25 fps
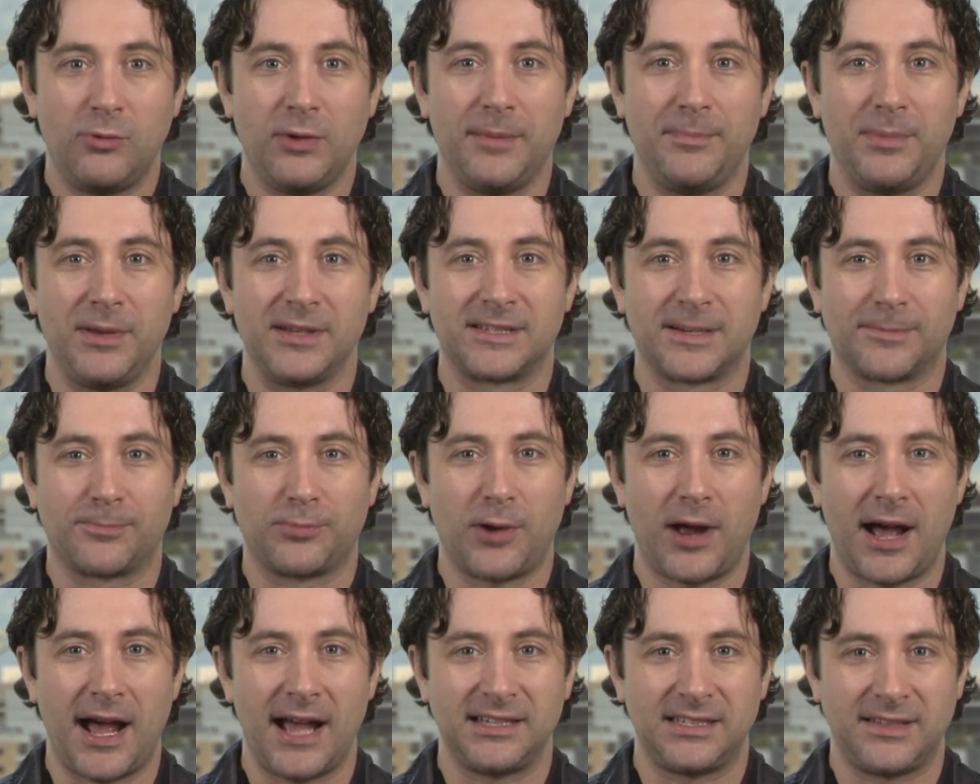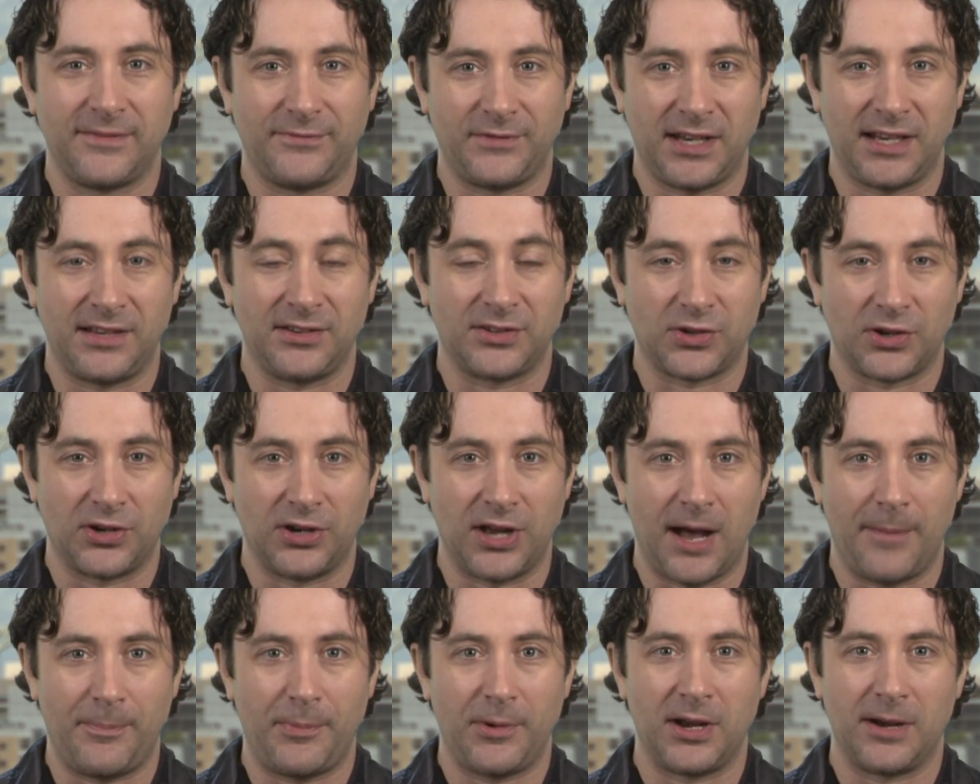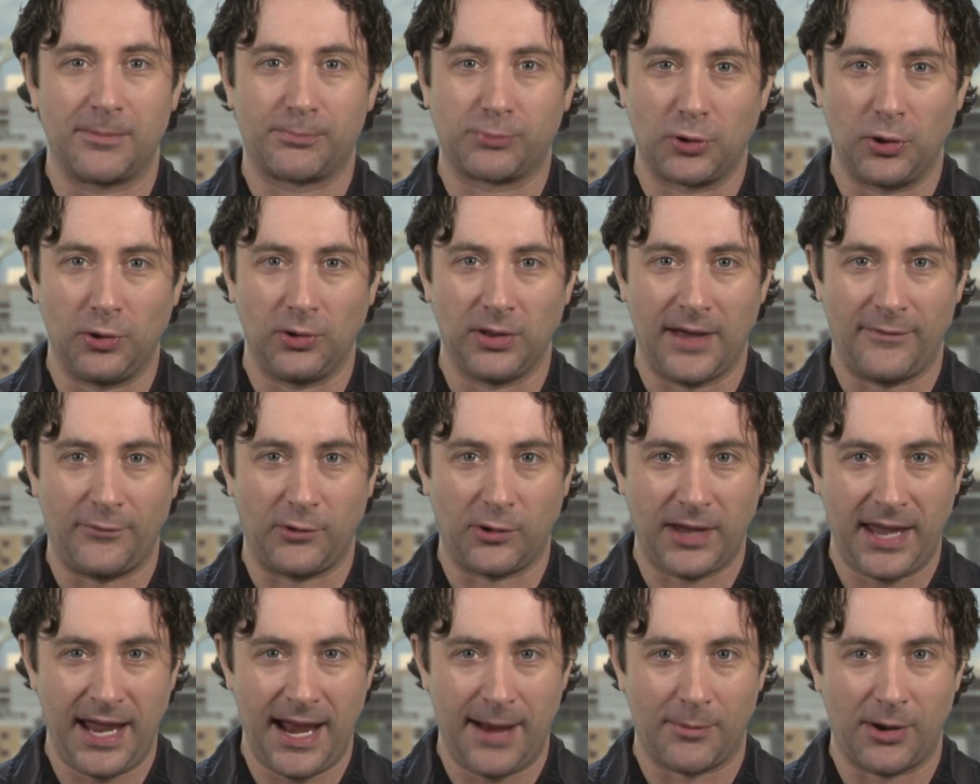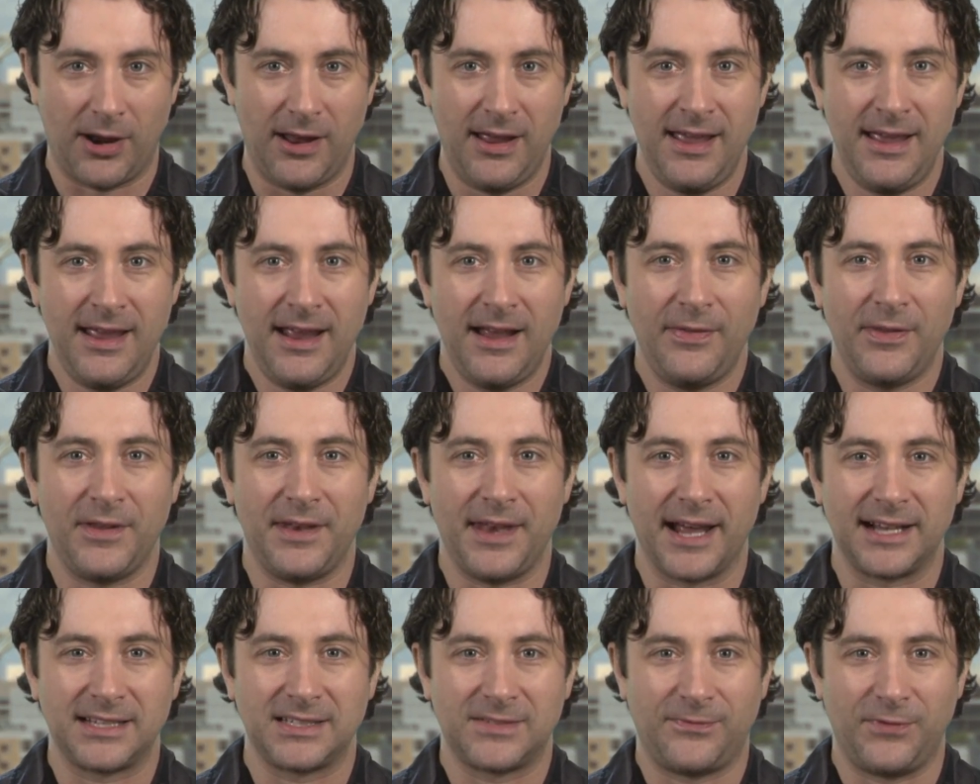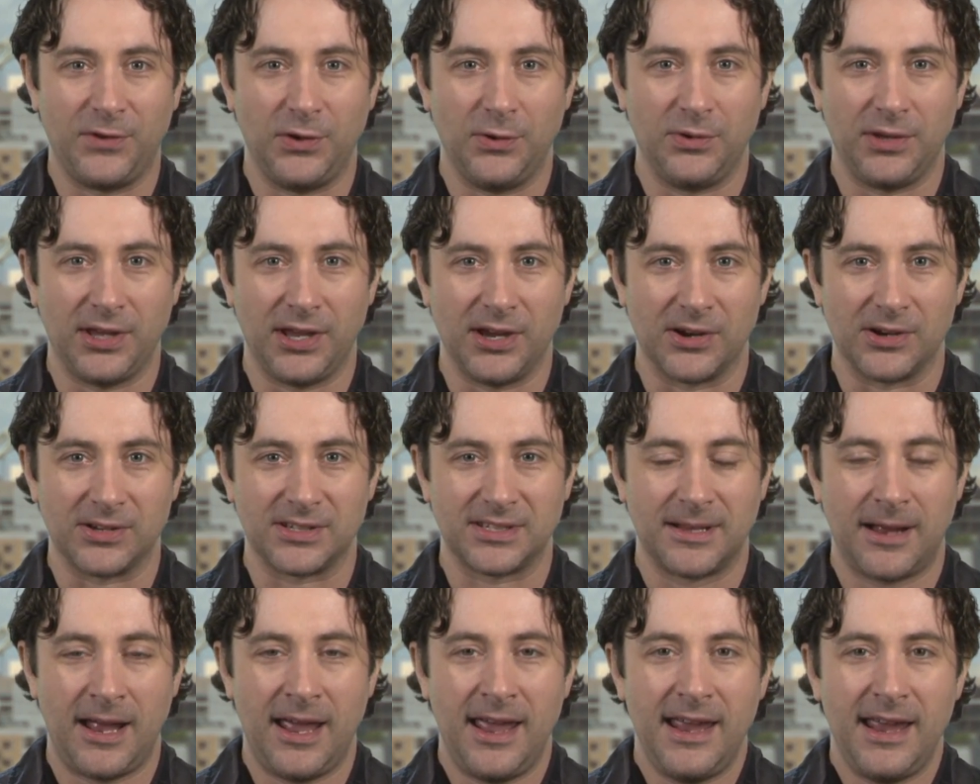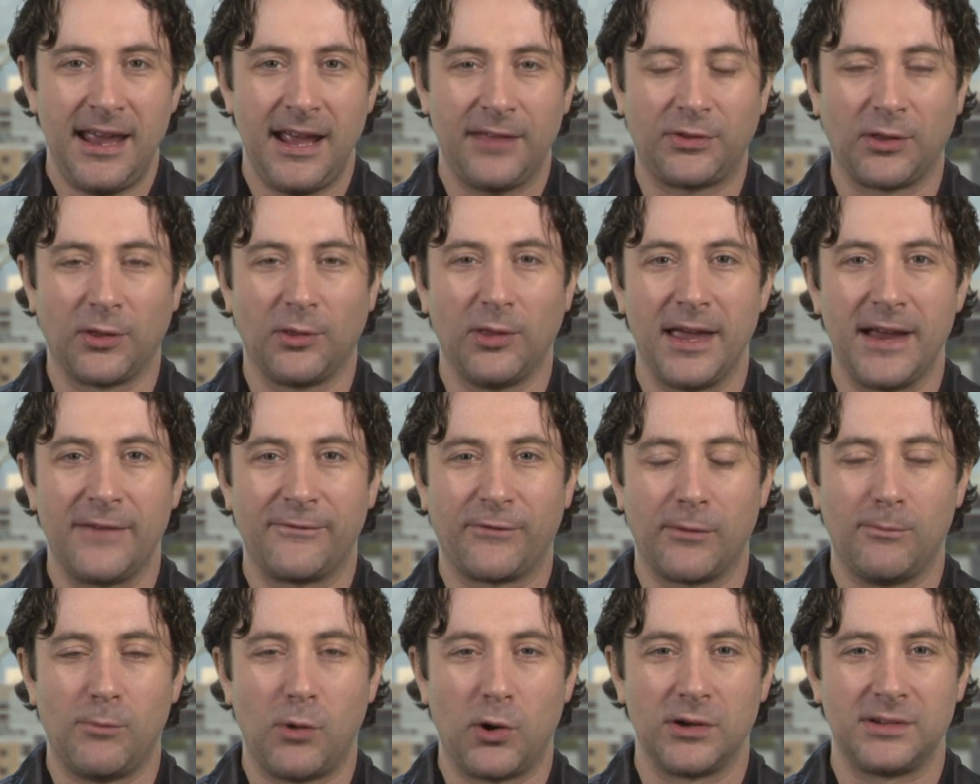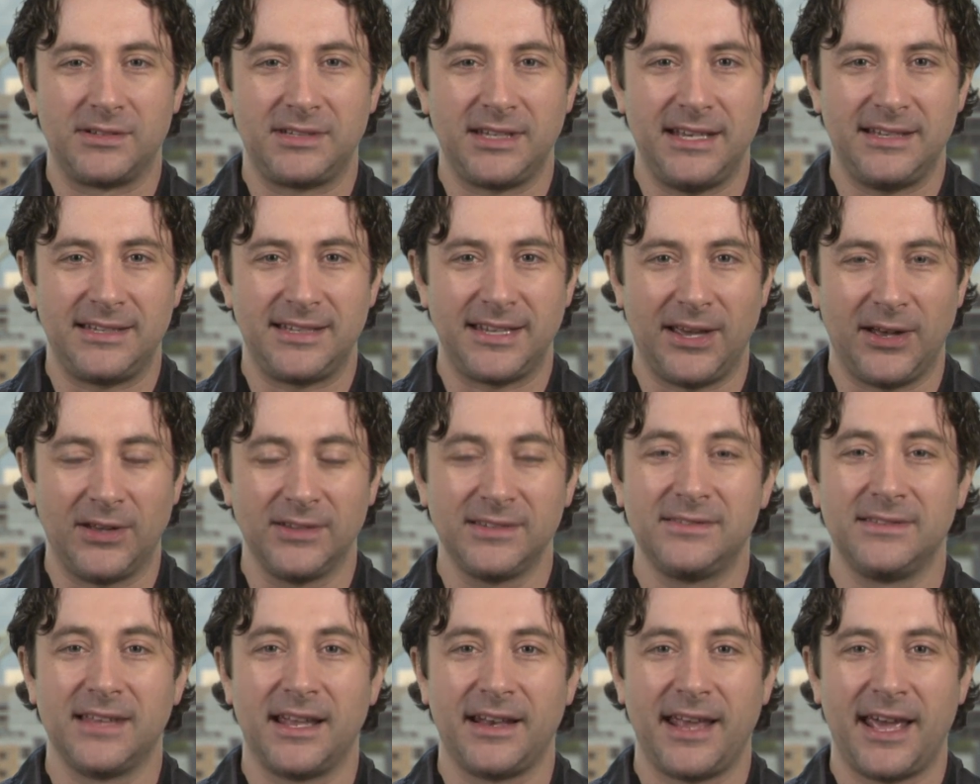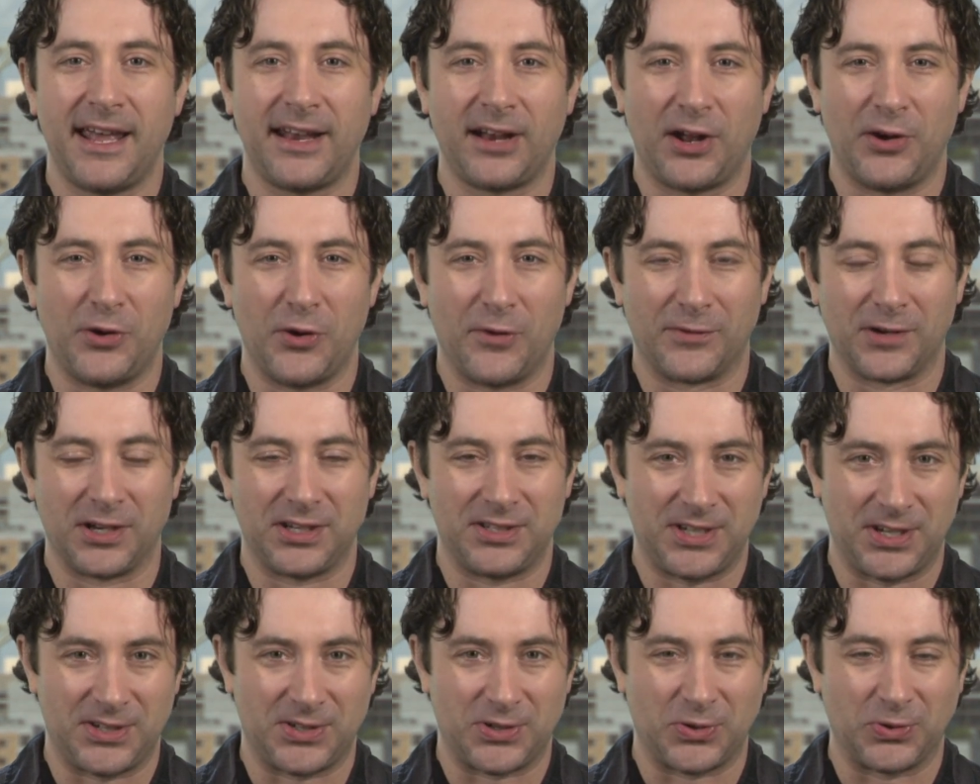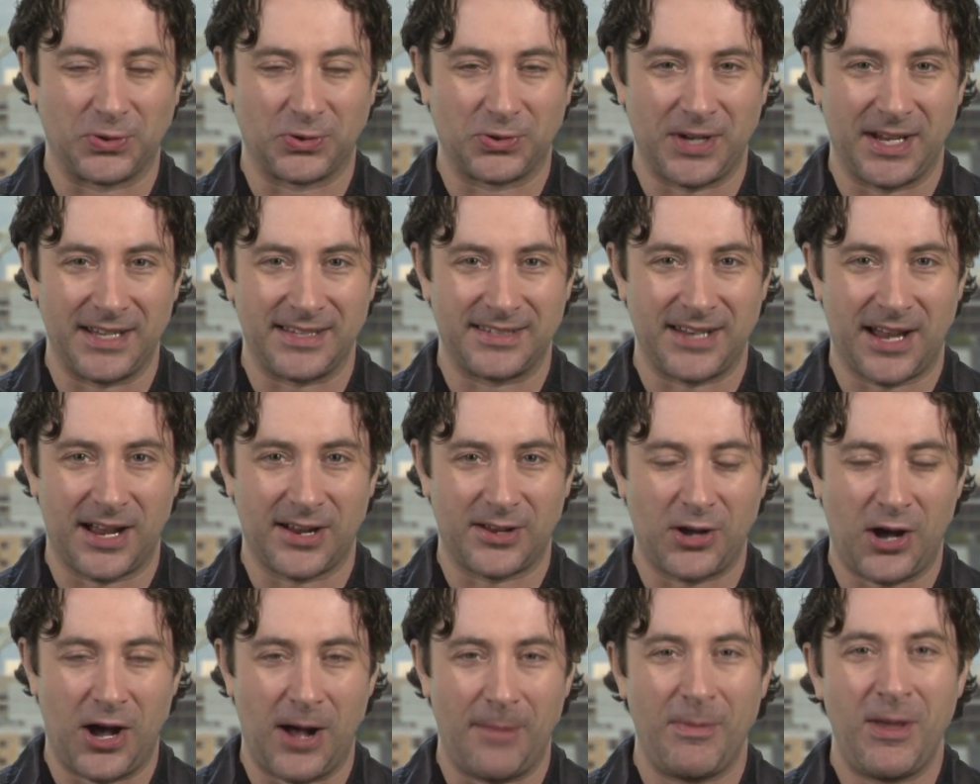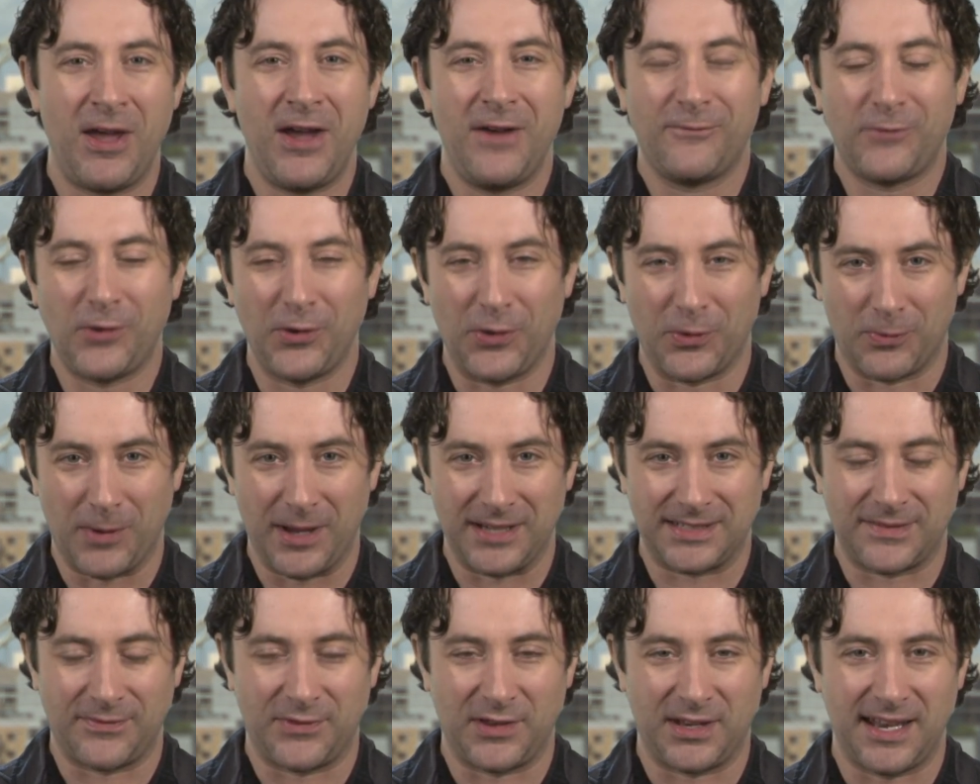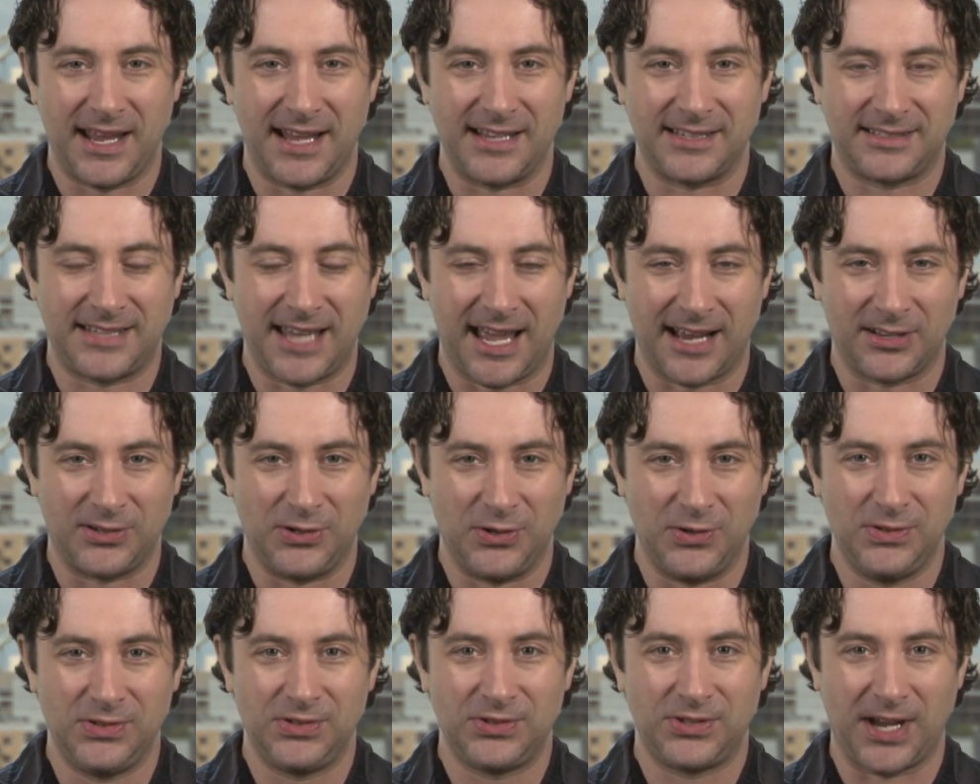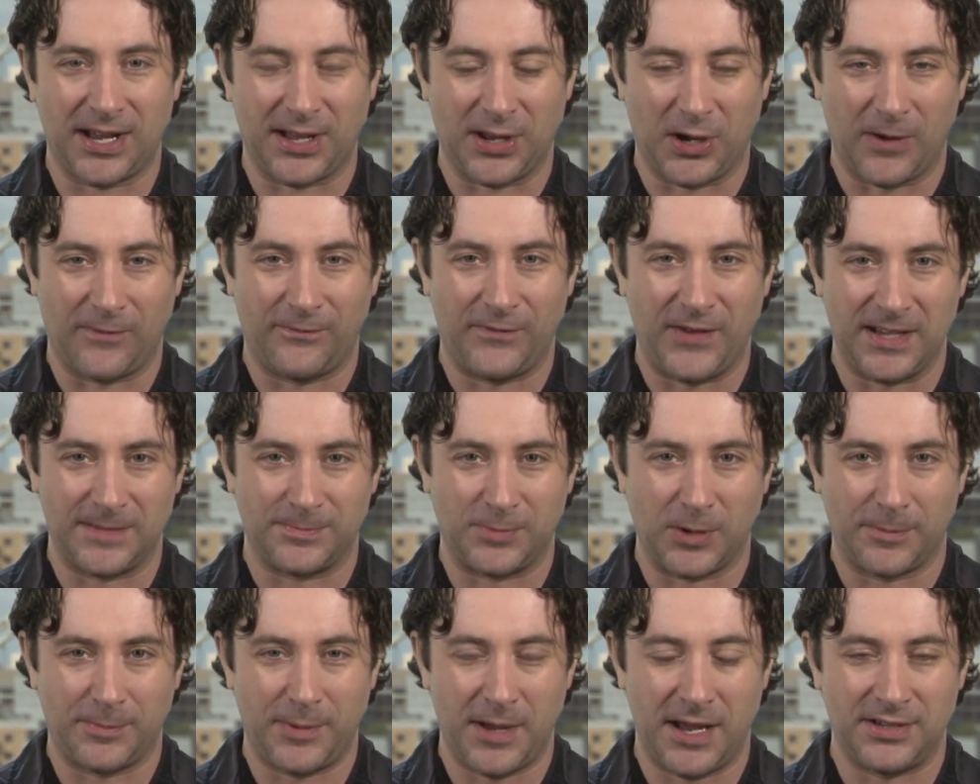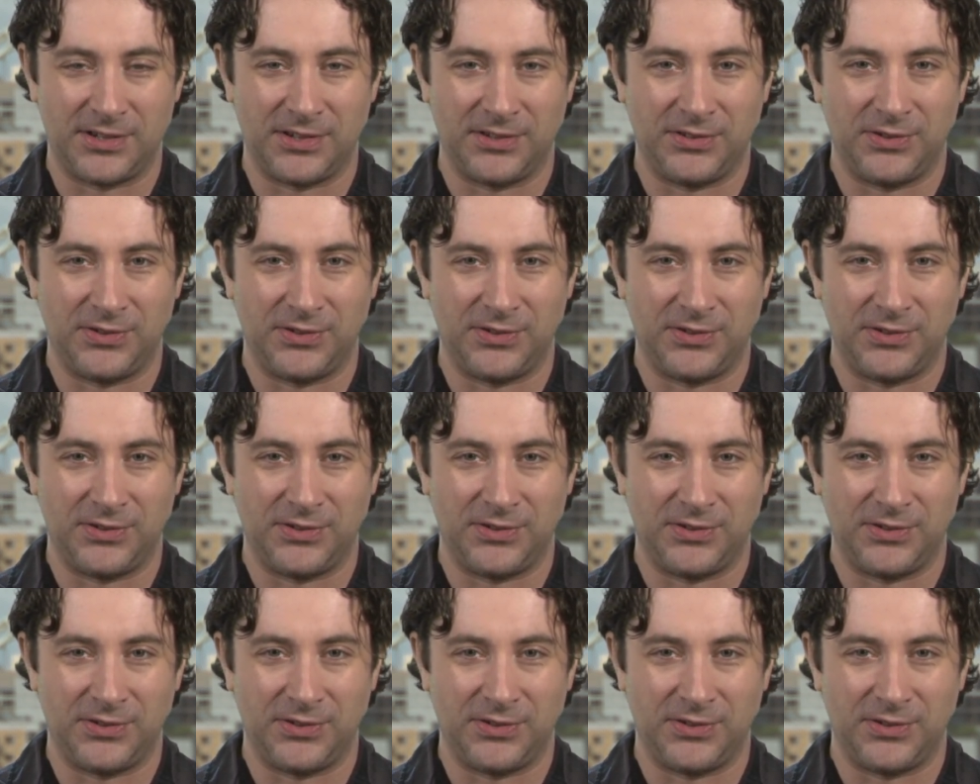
we'd be surprised if it didn't turn up in a pro-level camera in the next few years. Hit the link for more details and then head on over to digitaltrends.com for the rest of the day's tech news. Check out our Facebook page